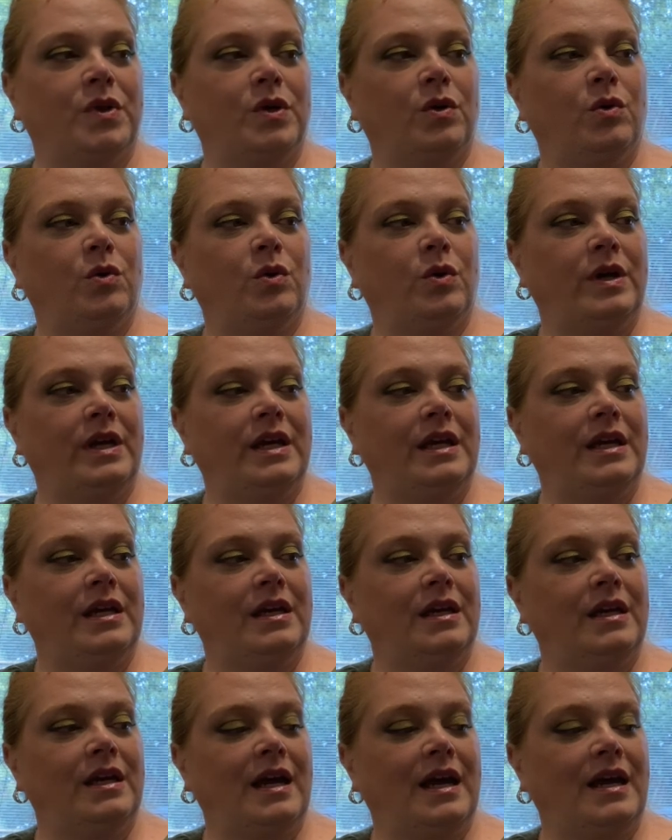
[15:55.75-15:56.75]
who
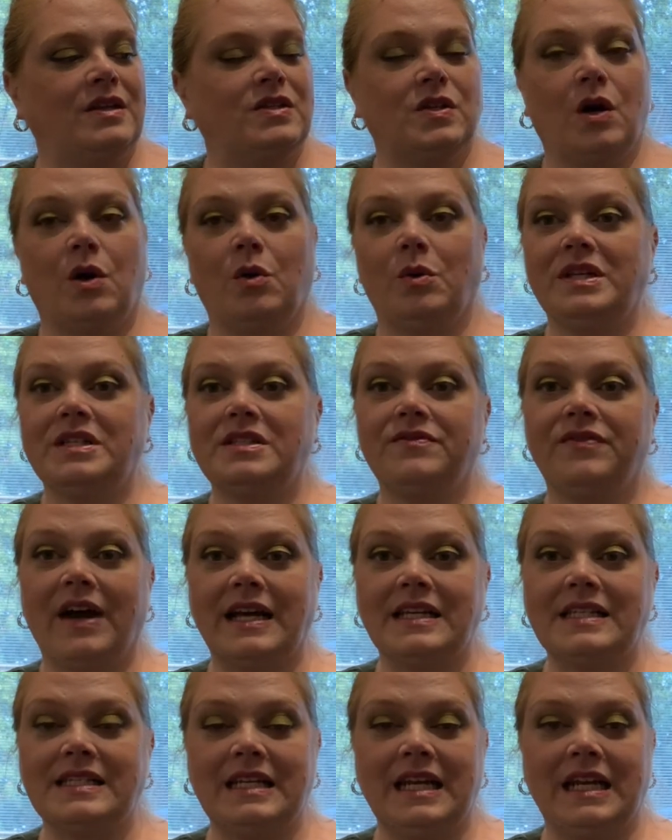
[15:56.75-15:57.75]
has always
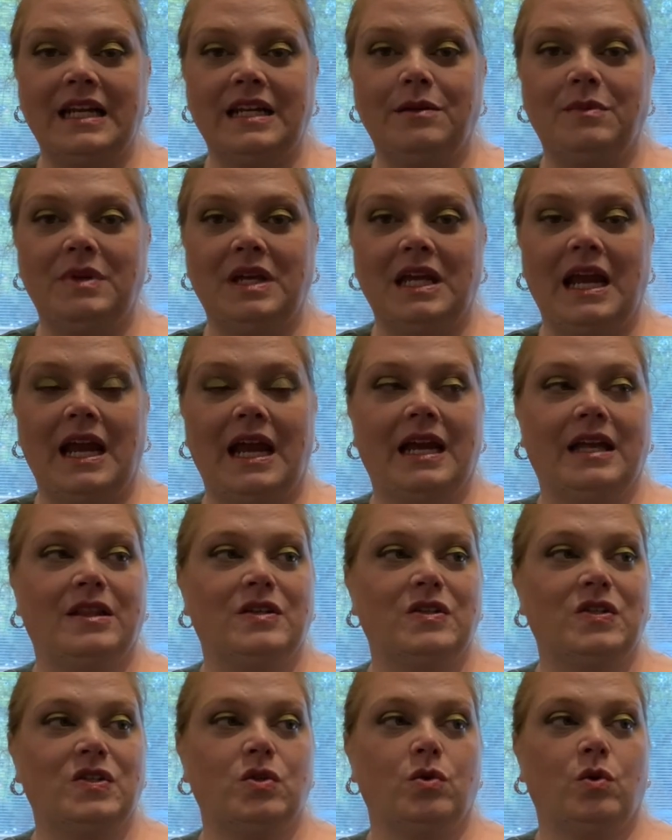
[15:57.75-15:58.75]
fascinated me, and
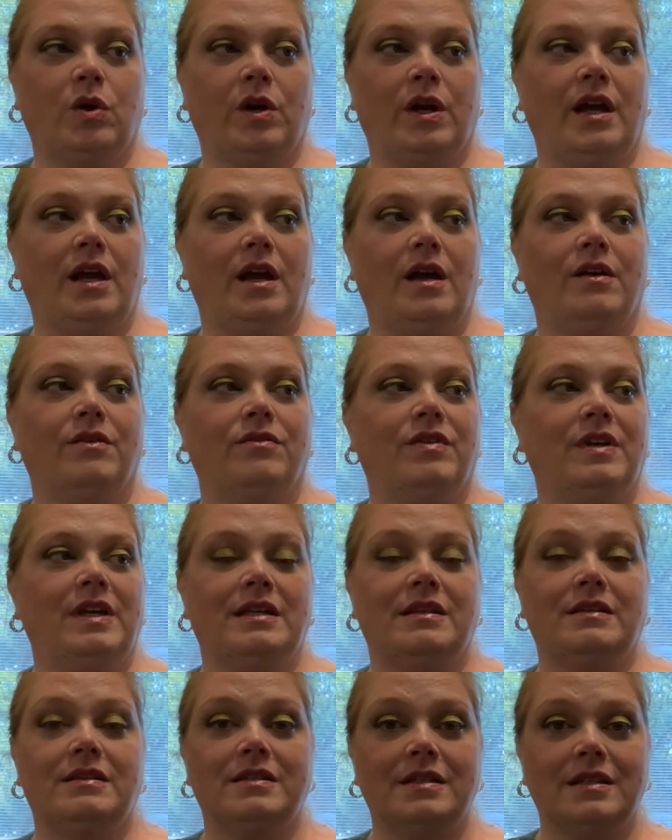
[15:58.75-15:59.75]
the story of
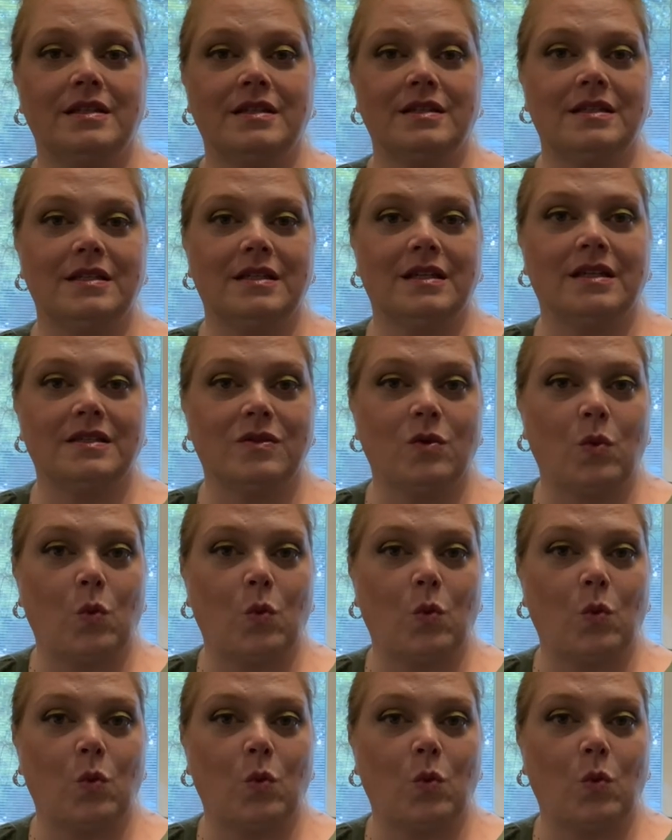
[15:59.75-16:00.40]
his 6